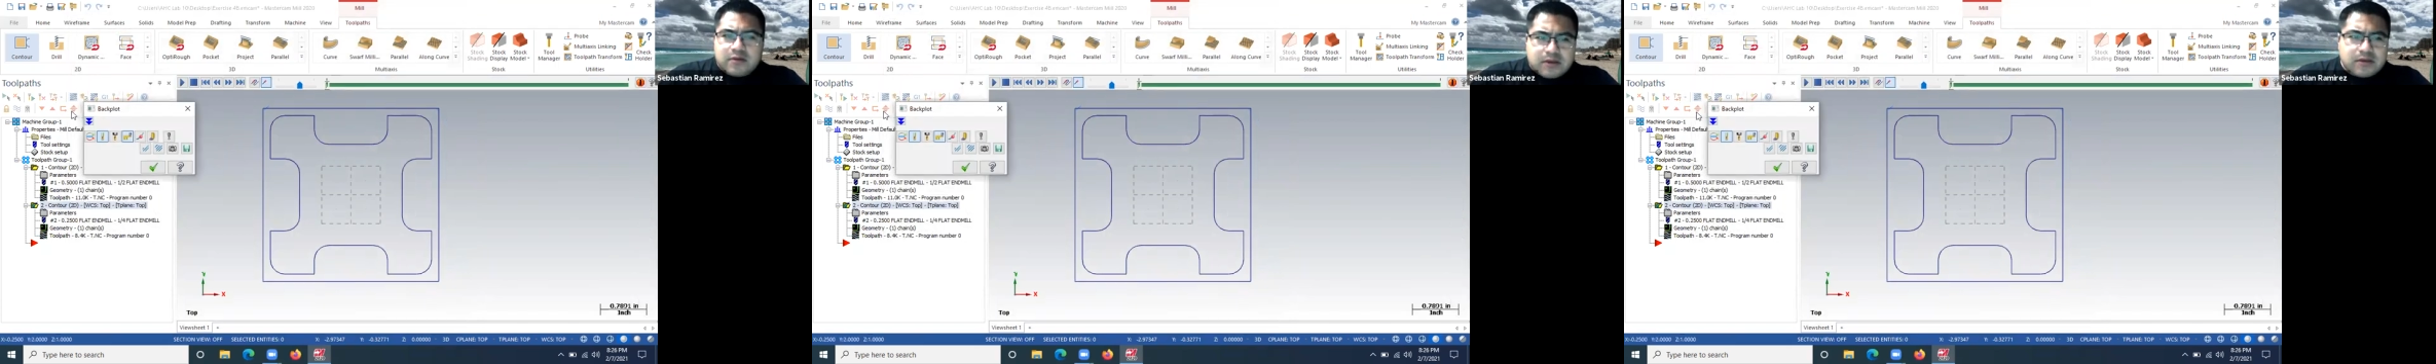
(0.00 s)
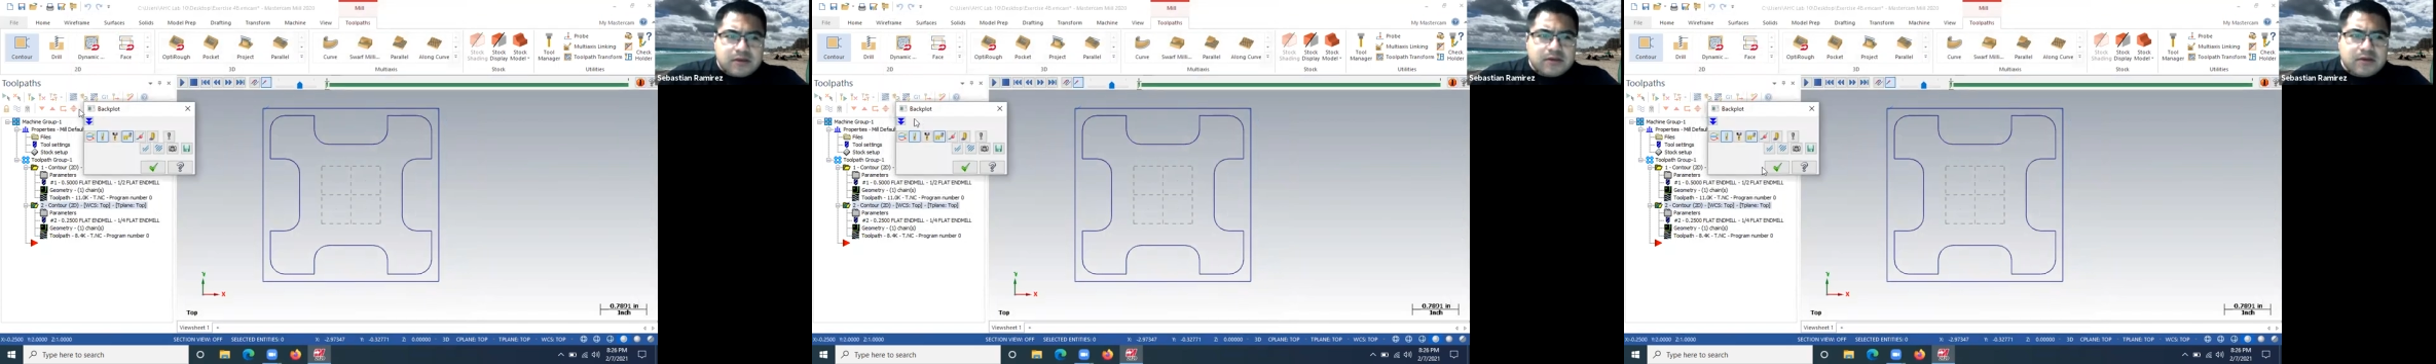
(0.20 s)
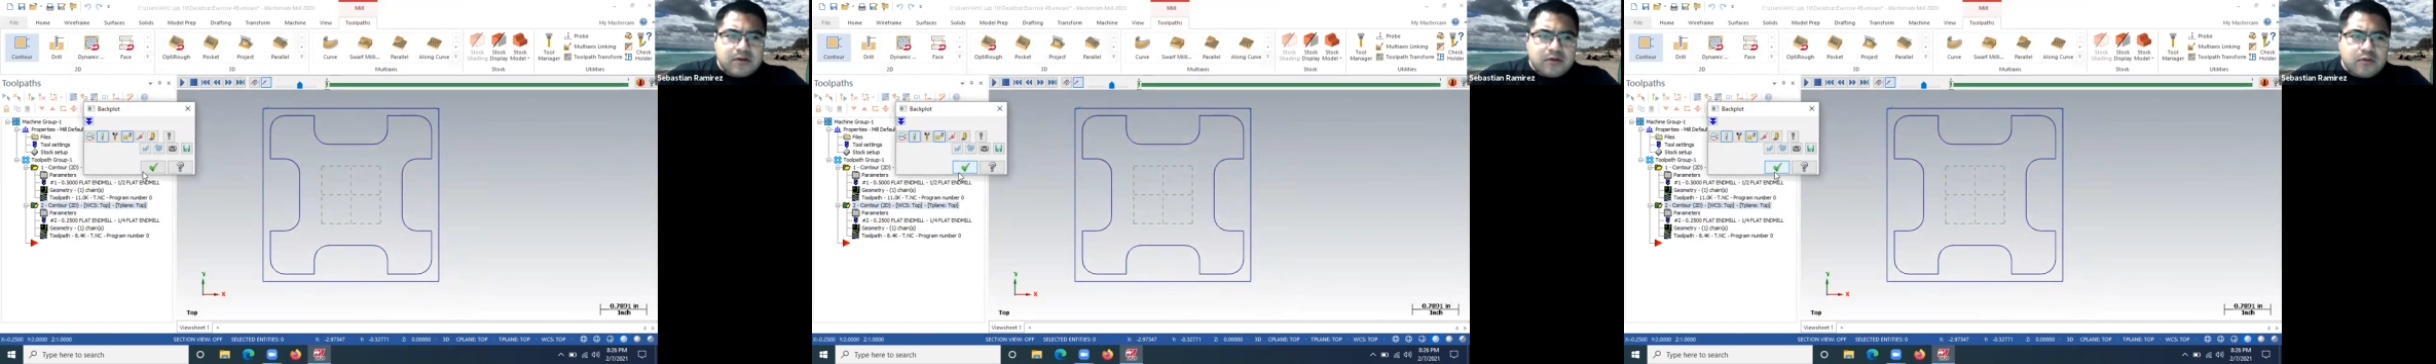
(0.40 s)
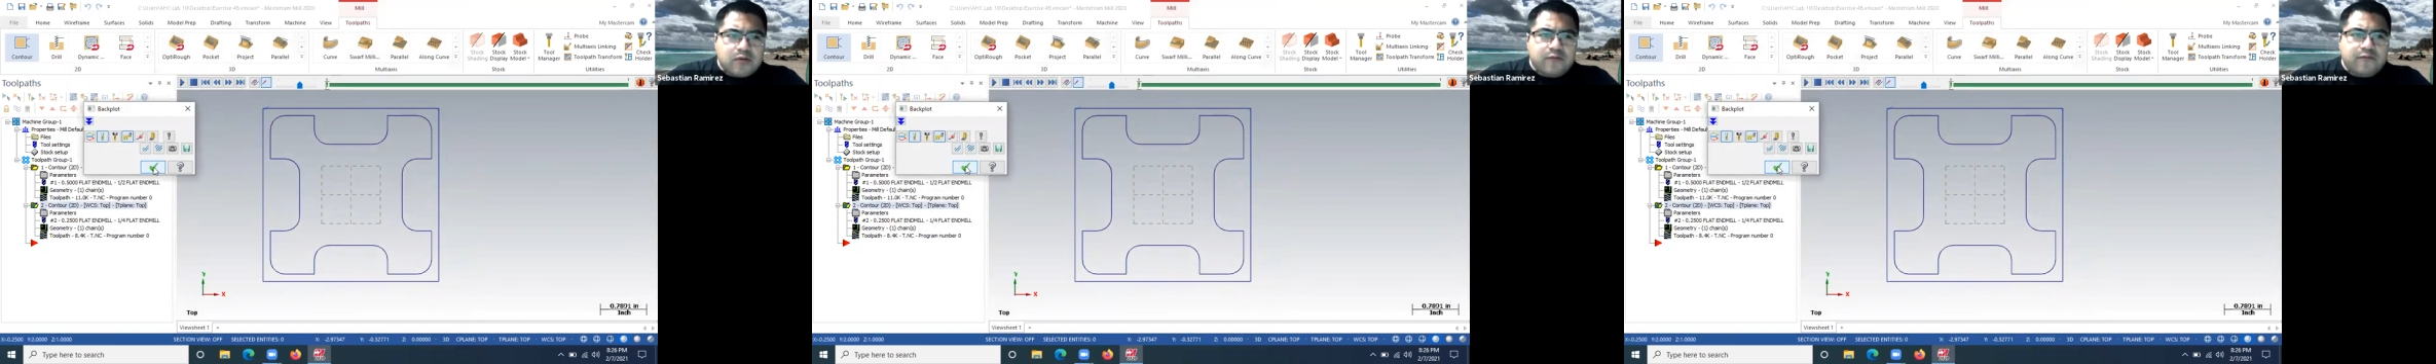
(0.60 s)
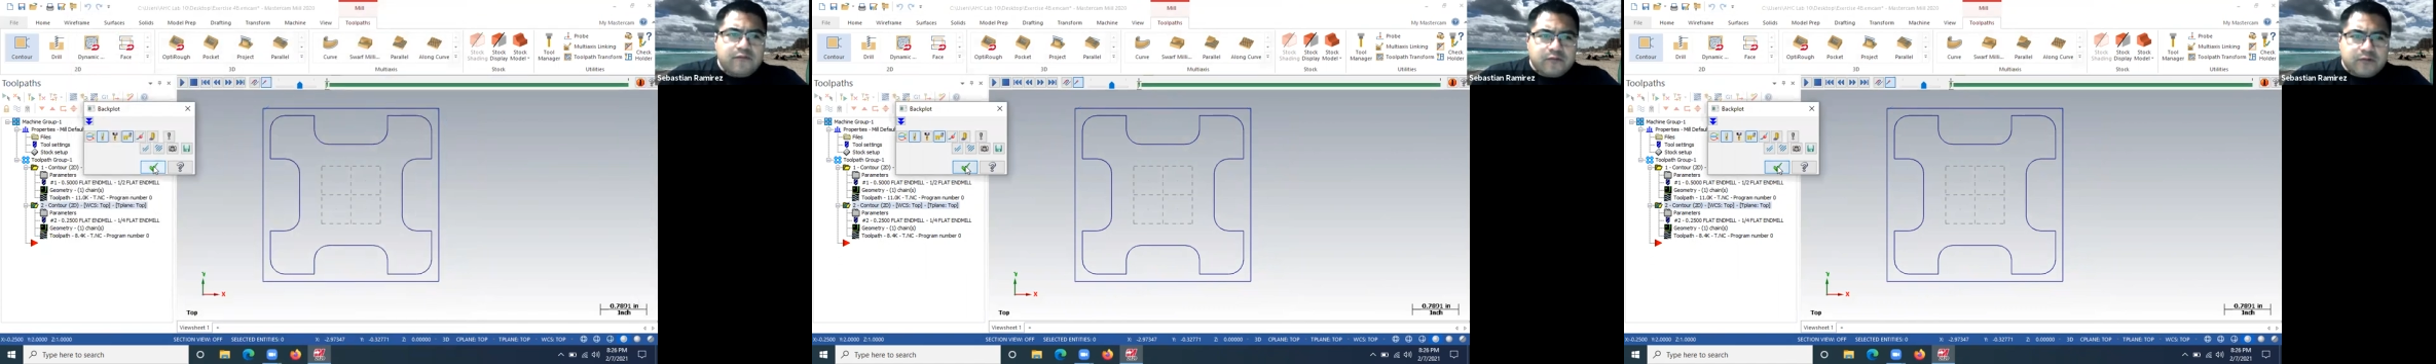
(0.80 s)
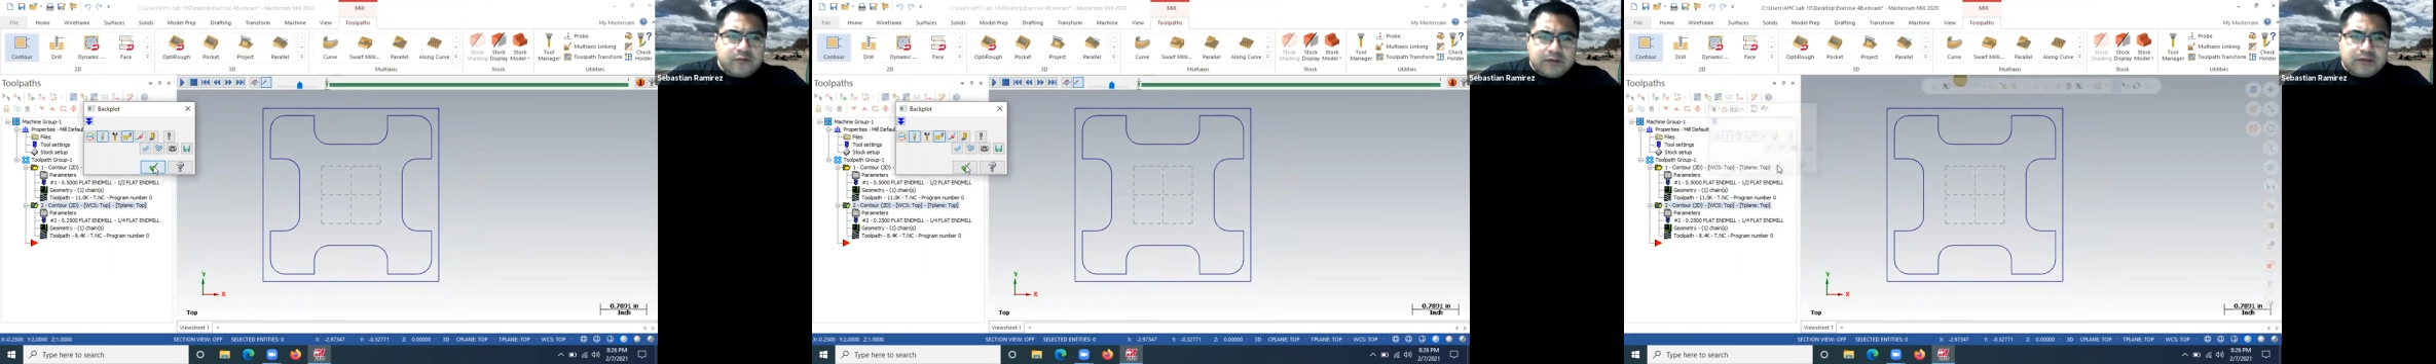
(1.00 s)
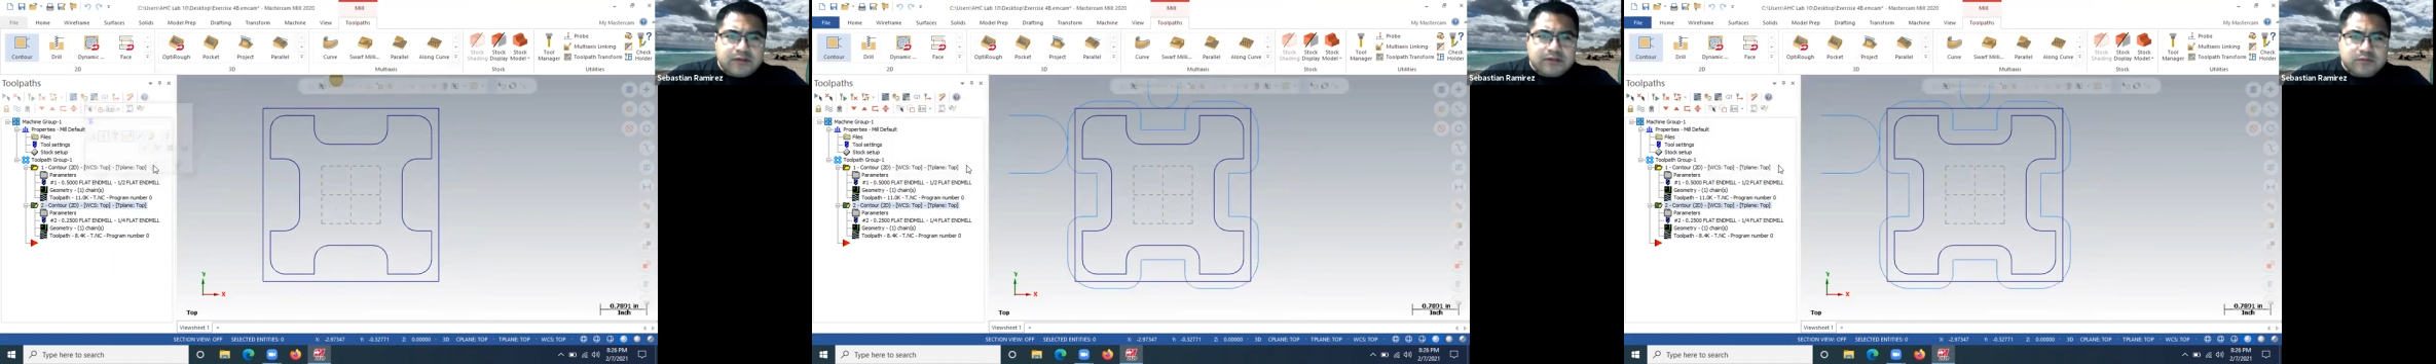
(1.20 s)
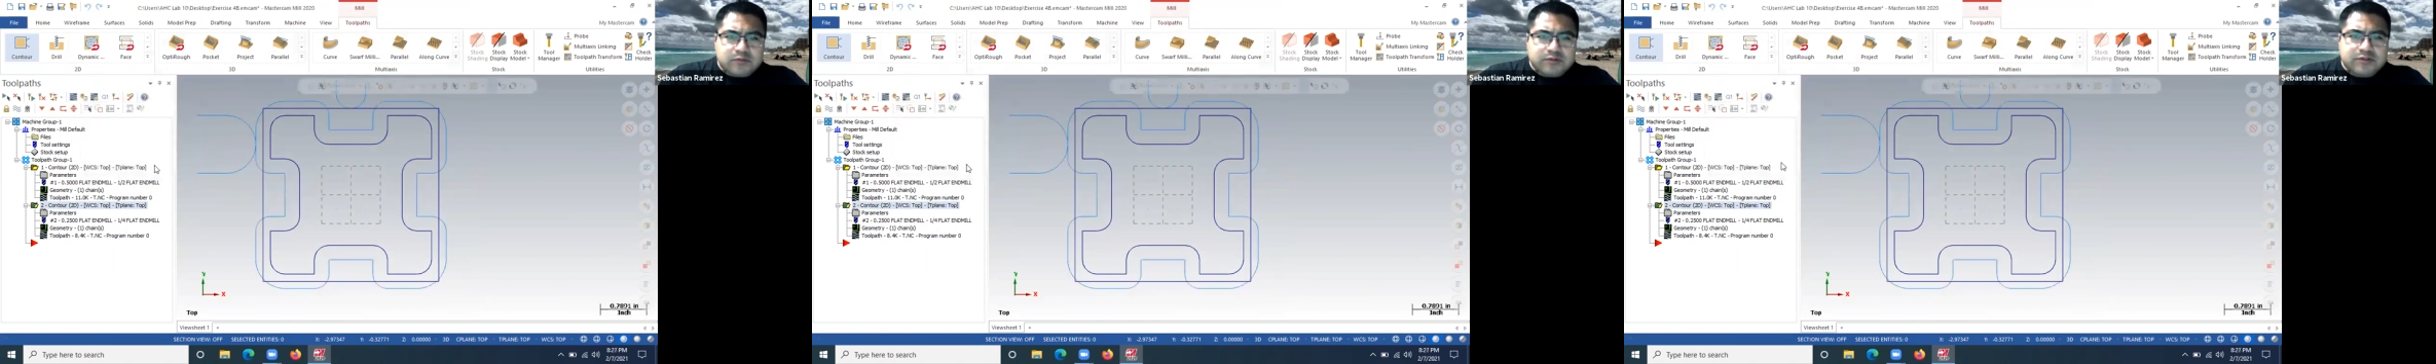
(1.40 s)
Okay. Hopefully
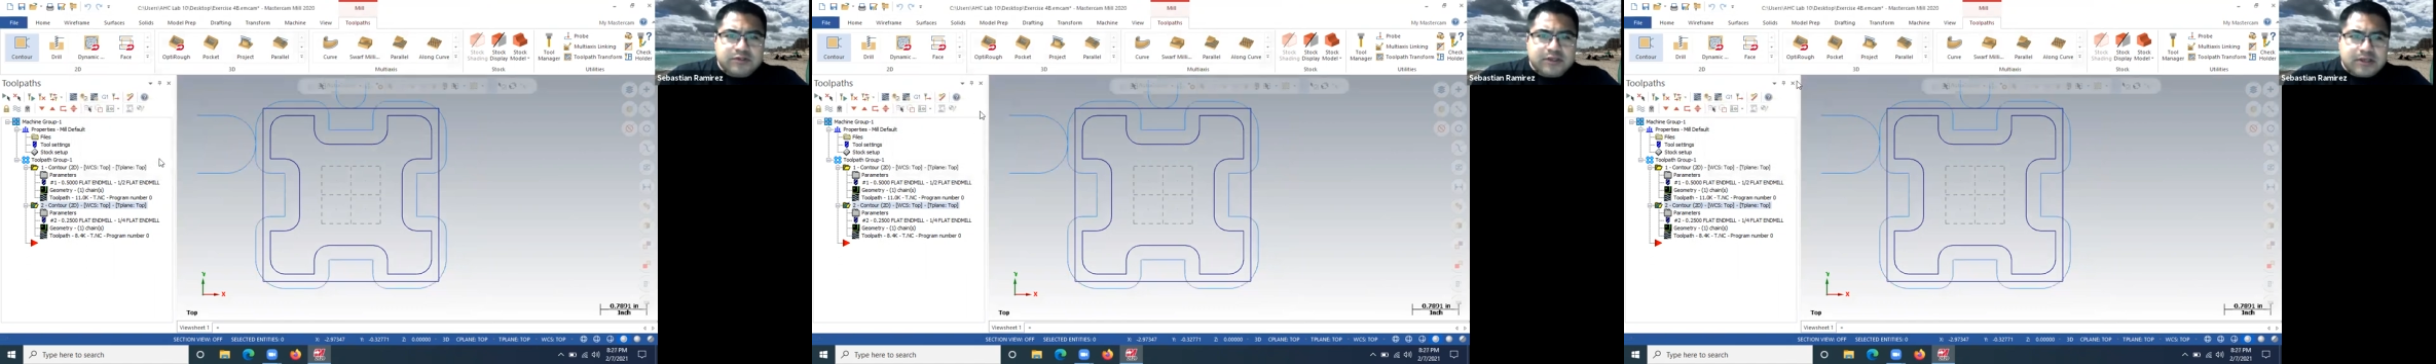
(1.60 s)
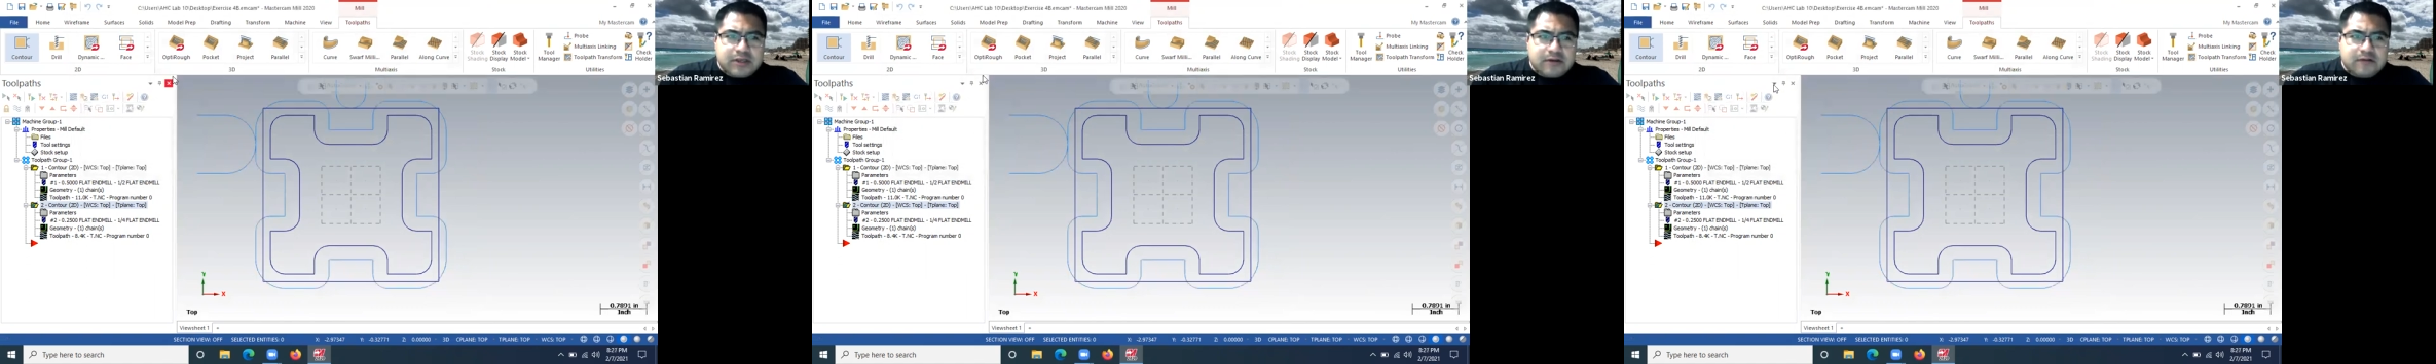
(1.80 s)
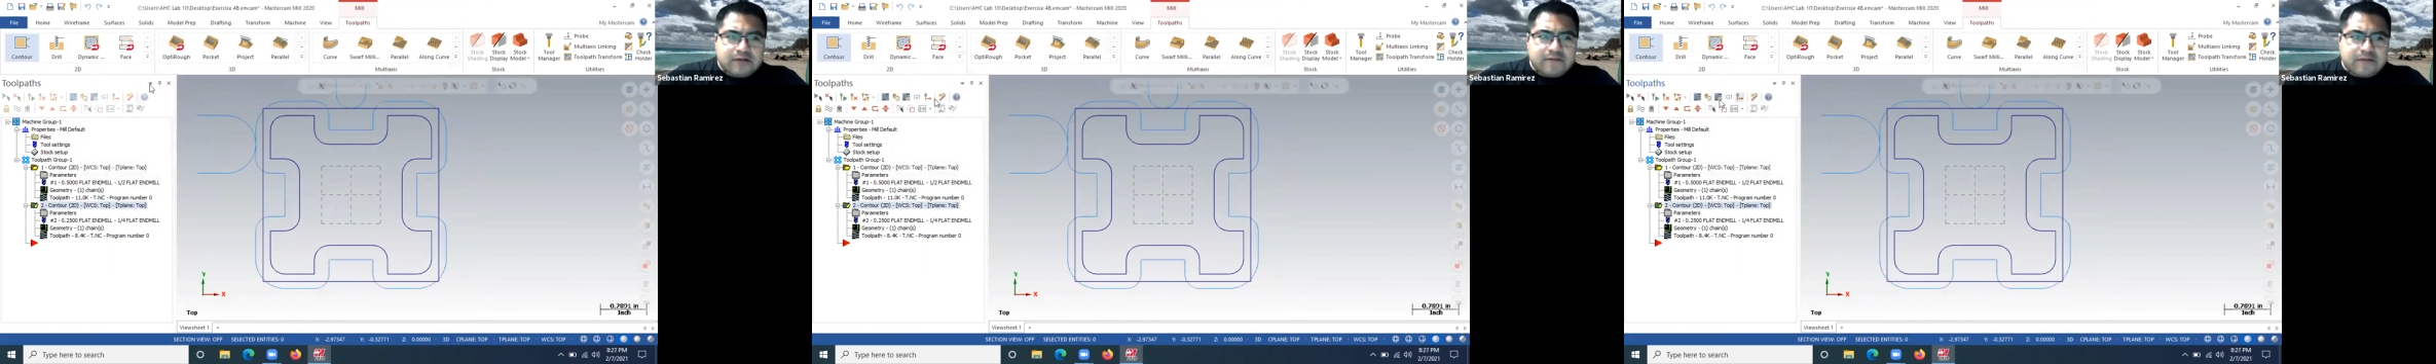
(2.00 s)
this will take care